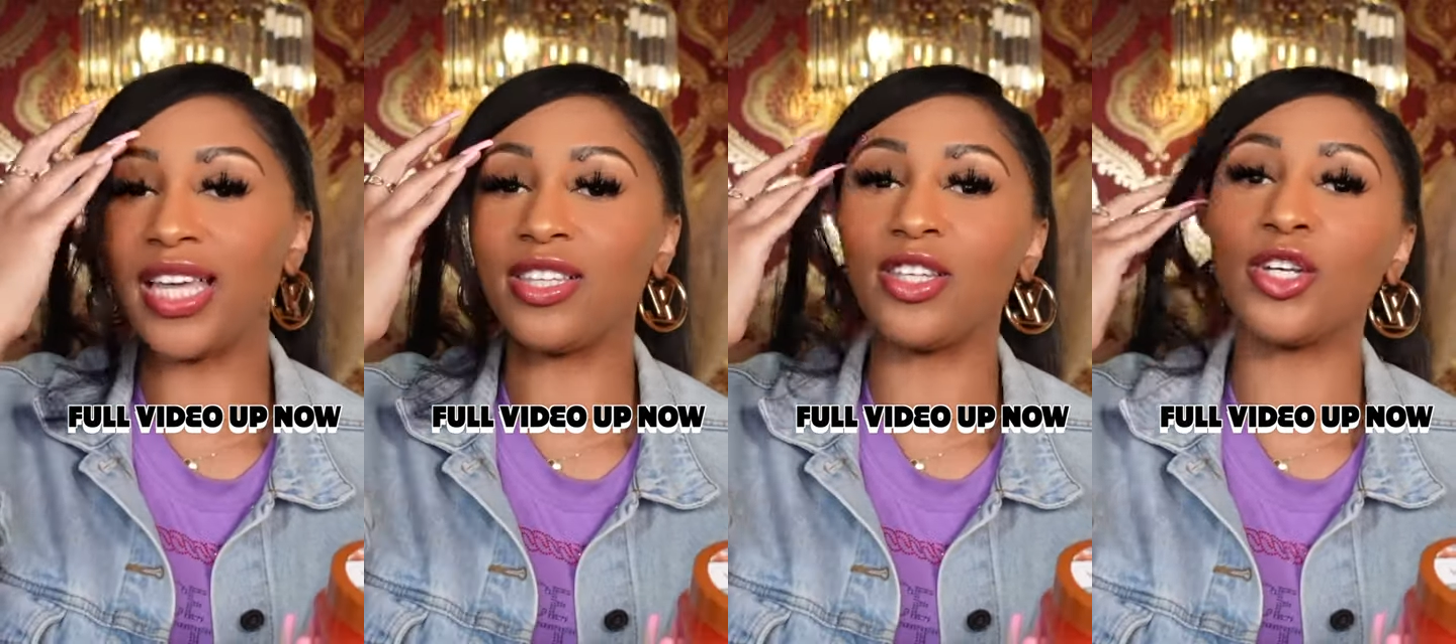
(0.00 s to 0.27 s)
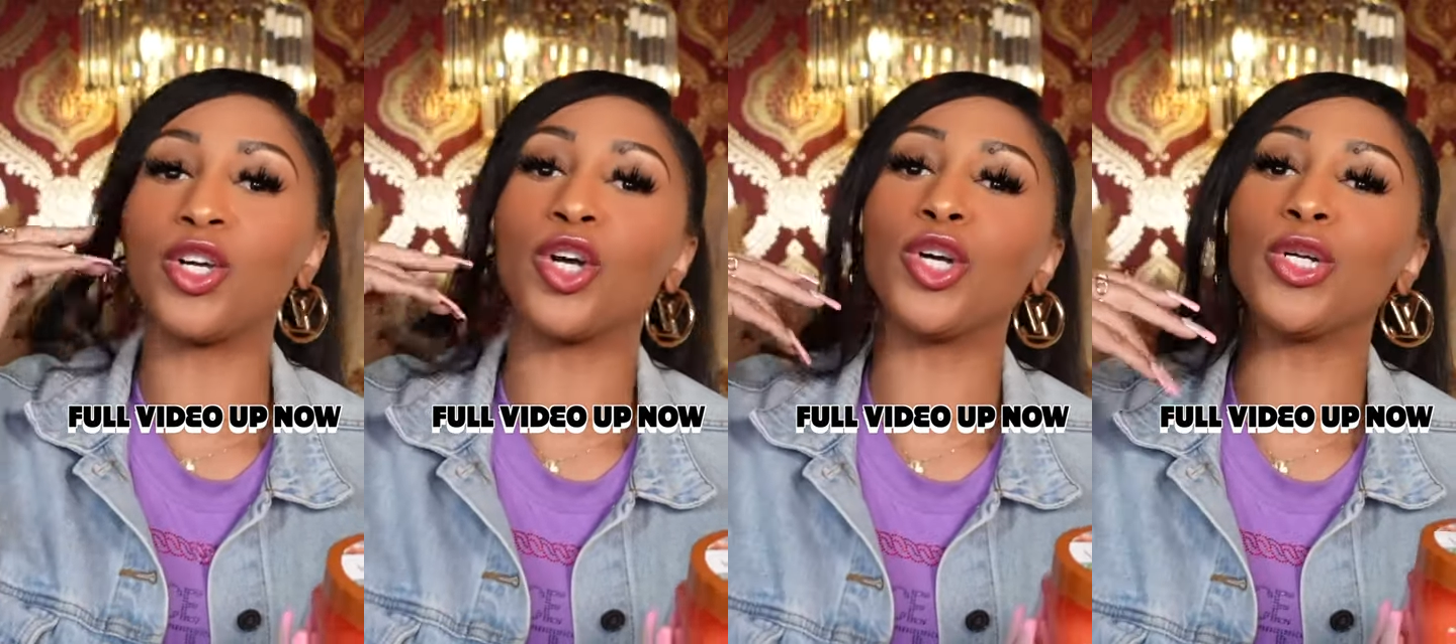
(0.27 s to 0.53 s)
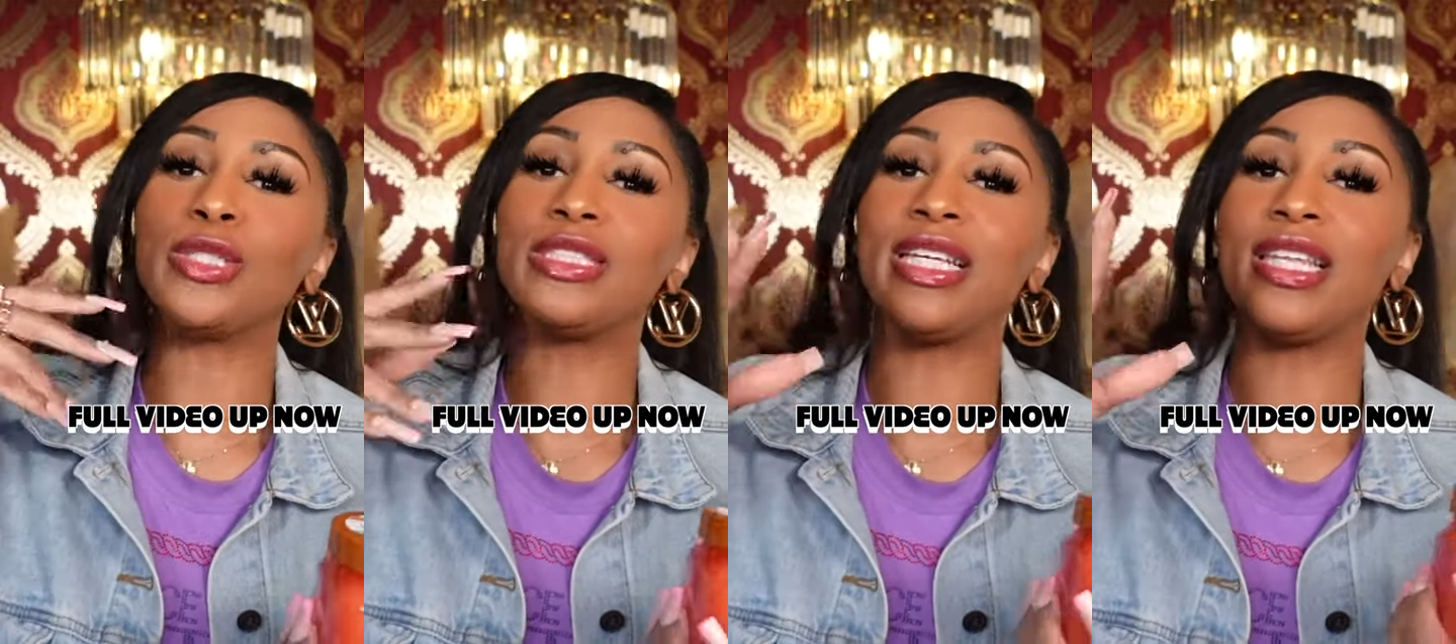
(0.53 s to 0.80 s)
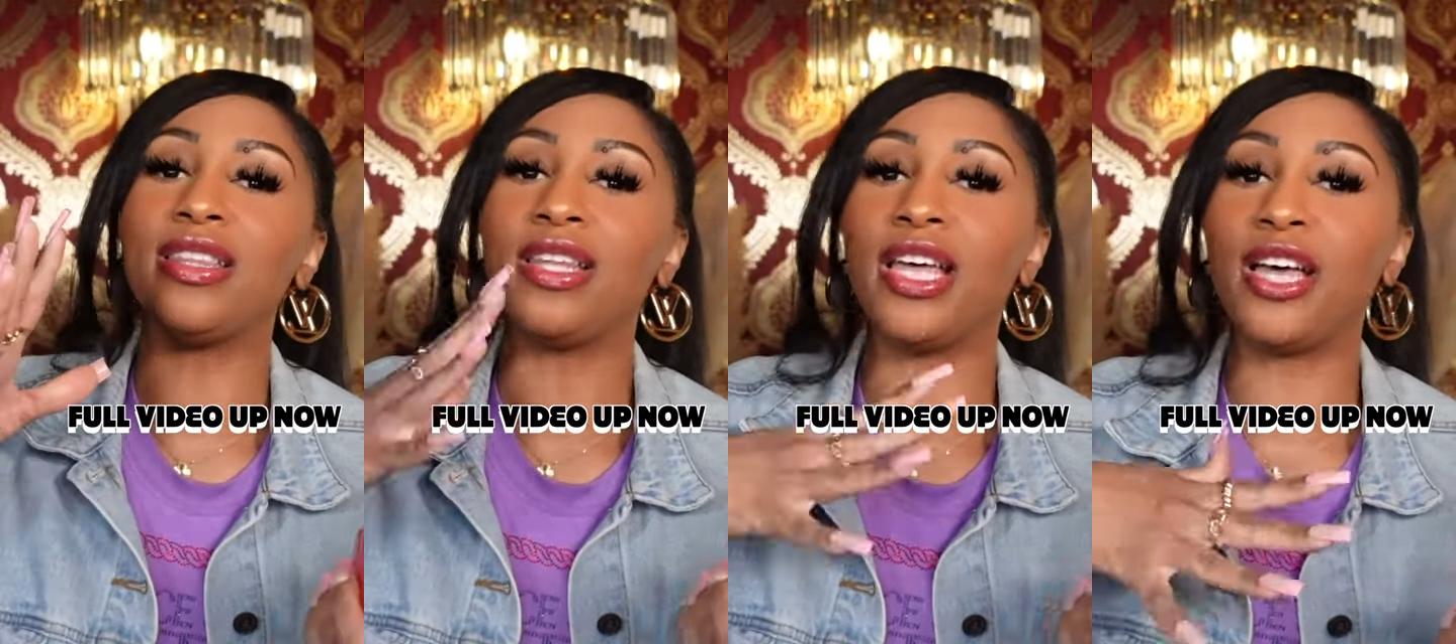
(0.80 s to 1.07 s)
Like the
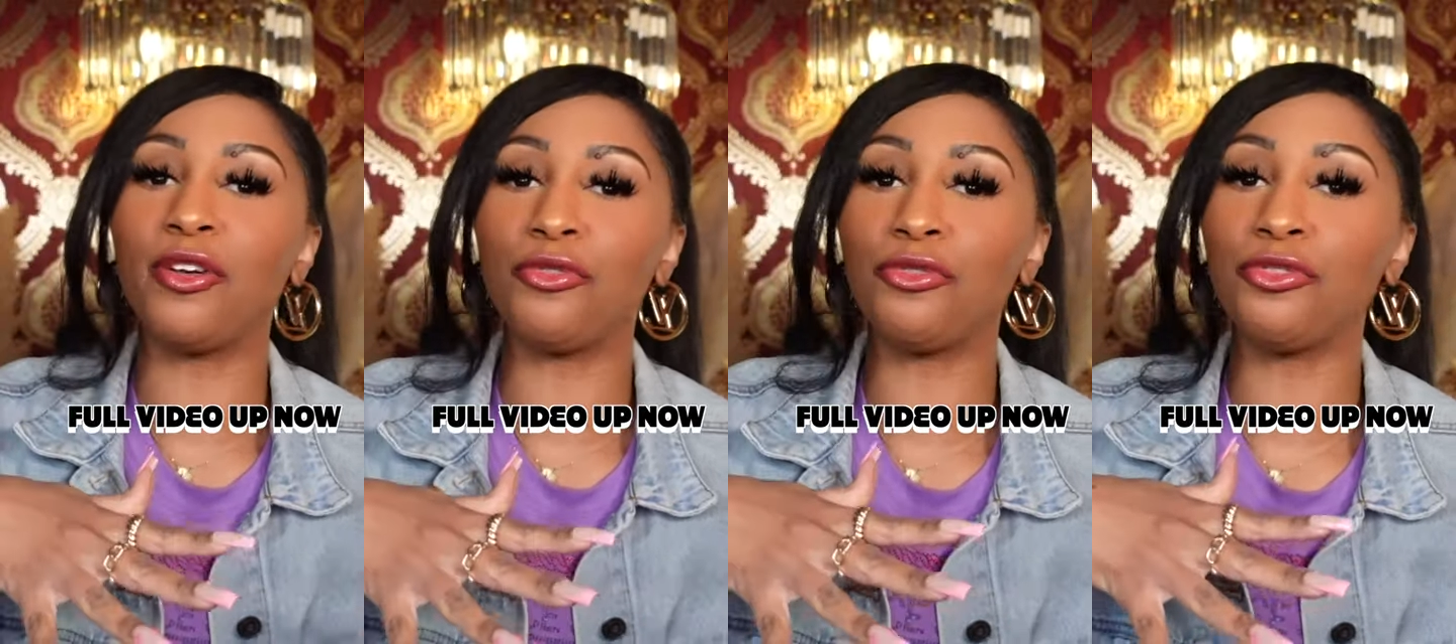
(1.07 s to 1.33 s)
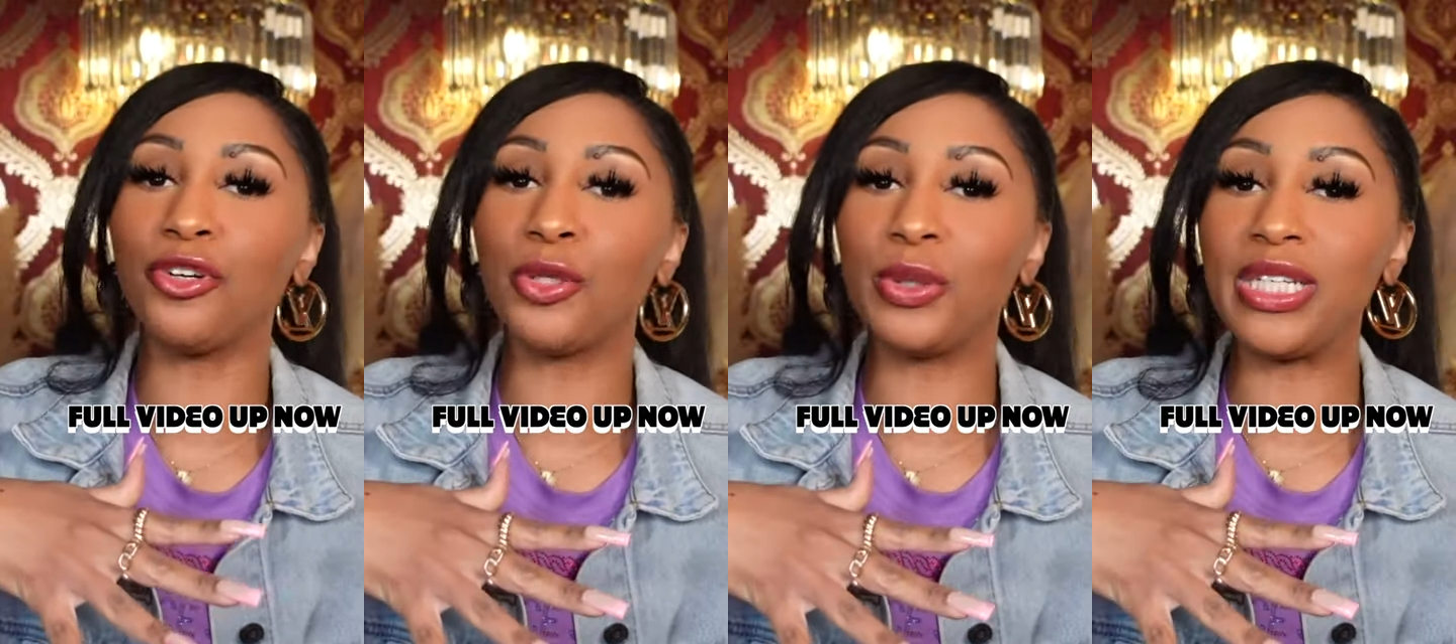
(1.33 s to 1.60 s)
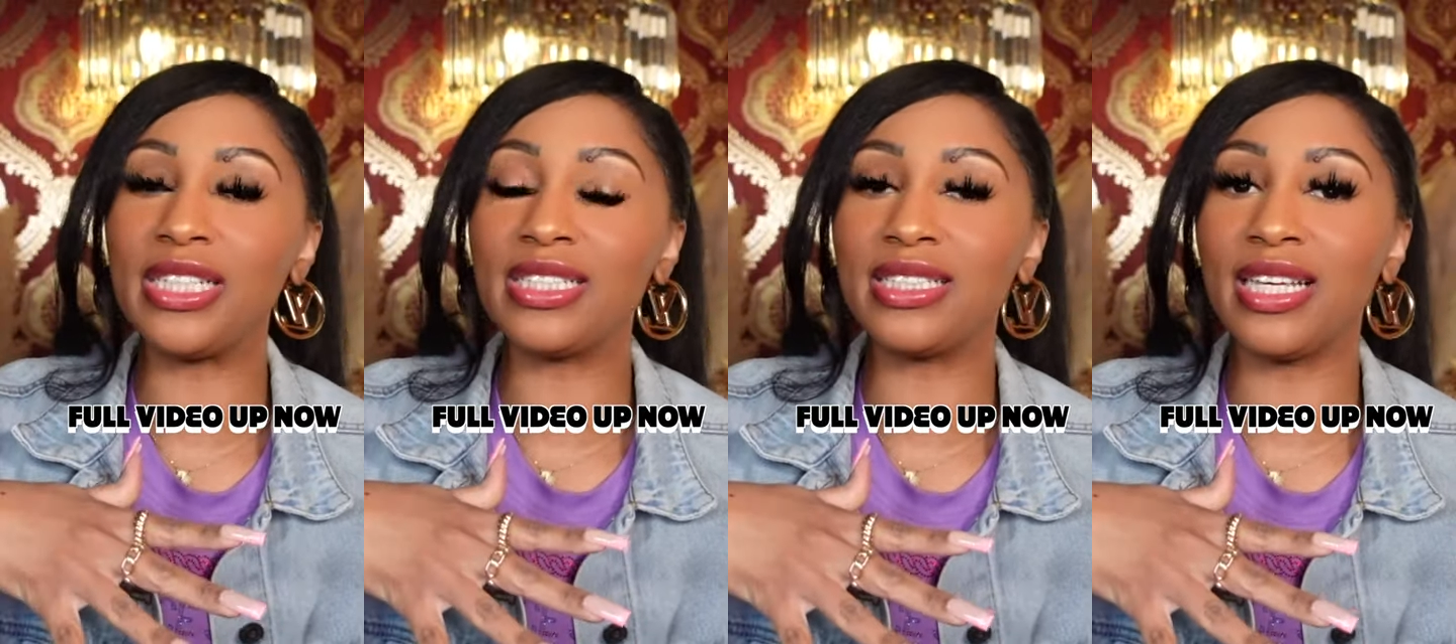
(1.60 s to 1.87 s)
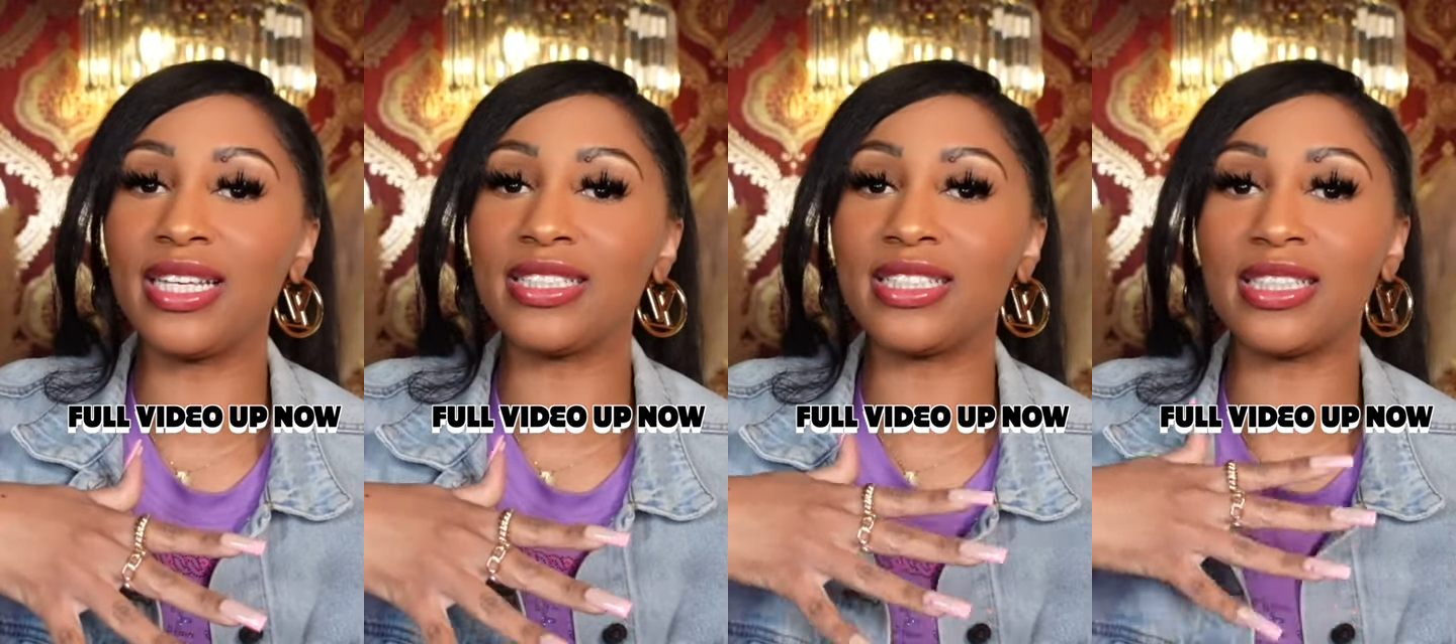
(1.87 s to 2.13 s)
girls that love fruity
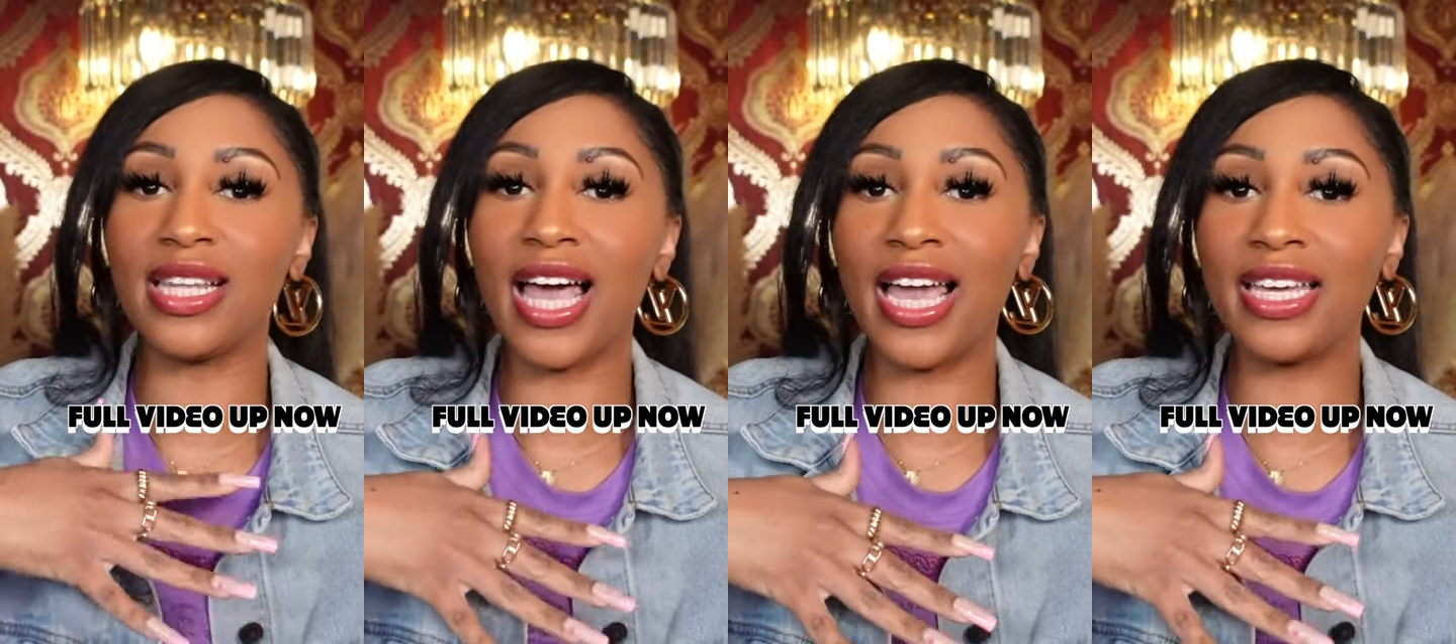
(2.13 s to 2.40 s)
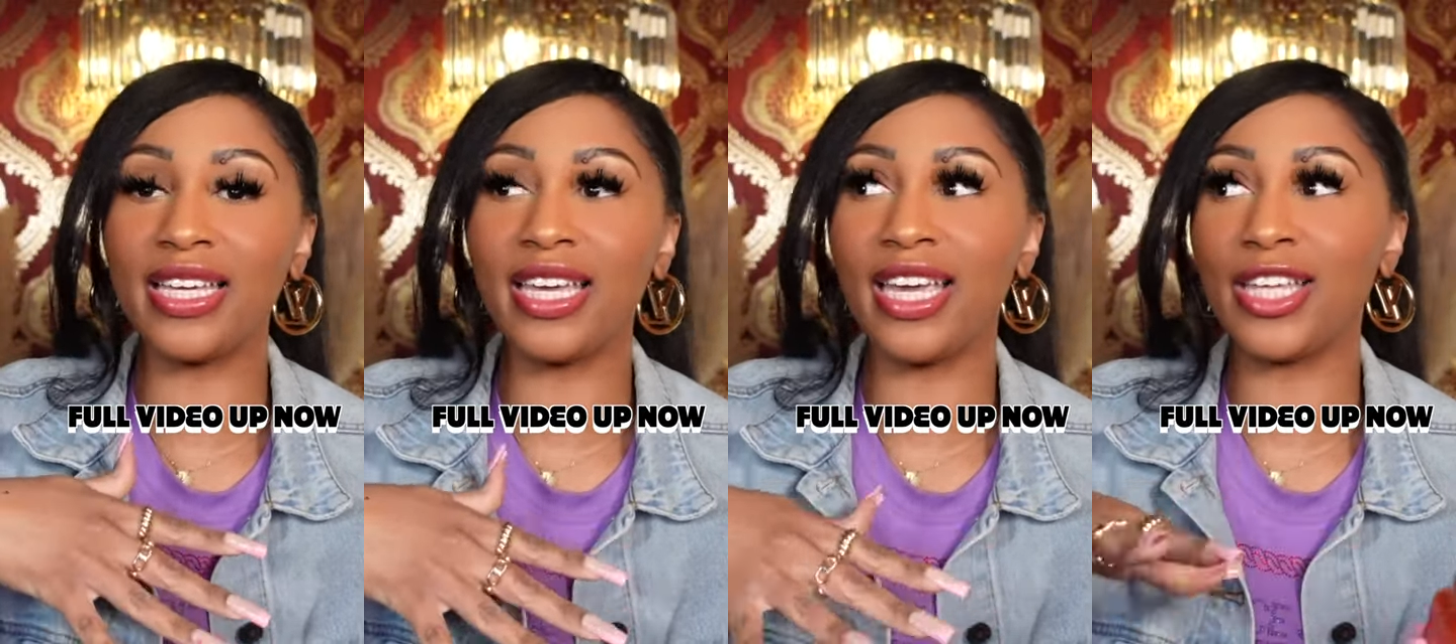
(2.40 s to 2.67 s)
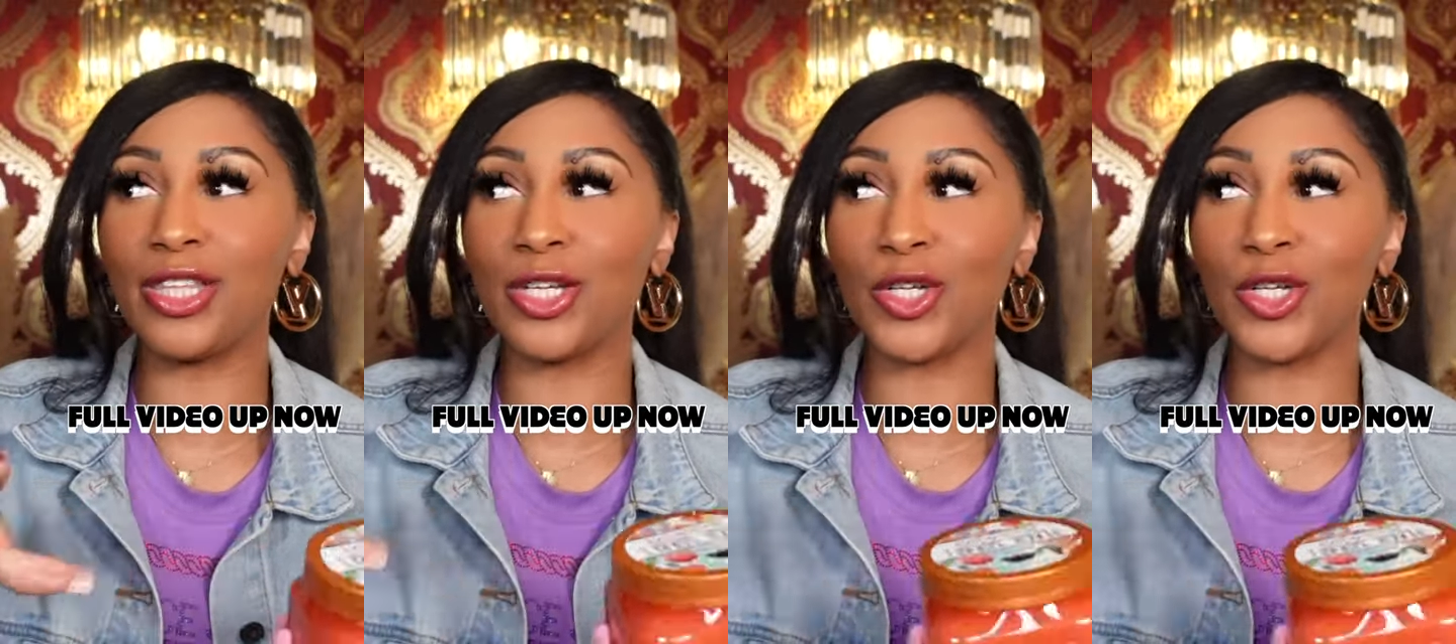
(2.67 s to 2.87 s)
scents like it,